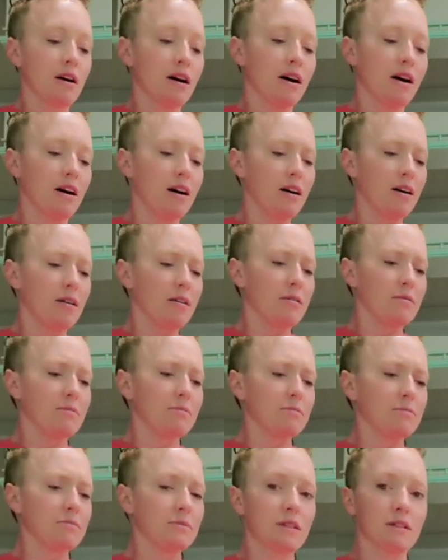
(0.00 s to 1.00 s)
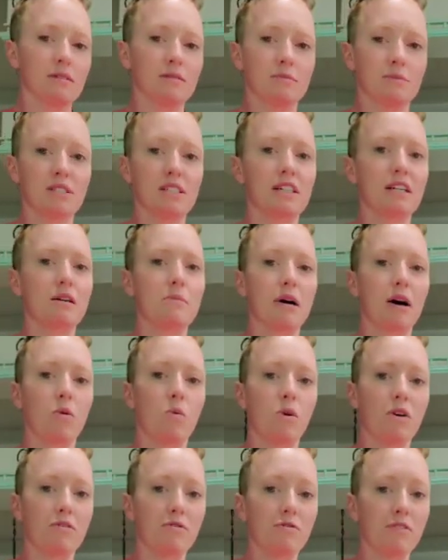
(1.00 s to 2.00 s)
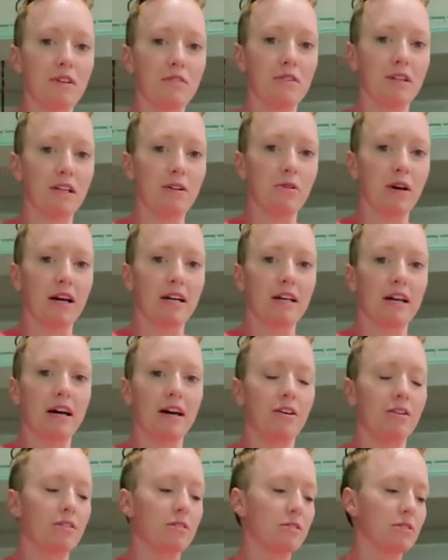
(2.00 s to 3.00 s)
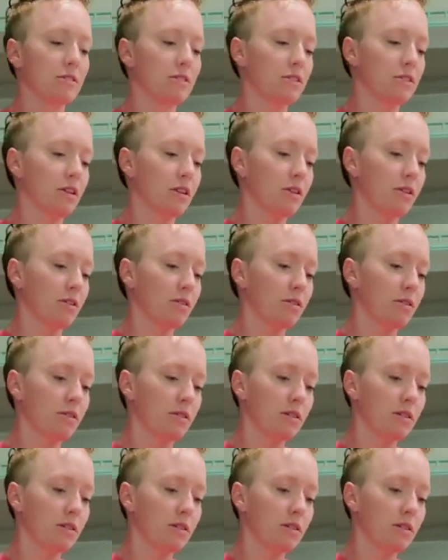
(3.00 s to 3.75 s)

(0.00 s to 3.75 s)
I'm sitting about 150 right now. So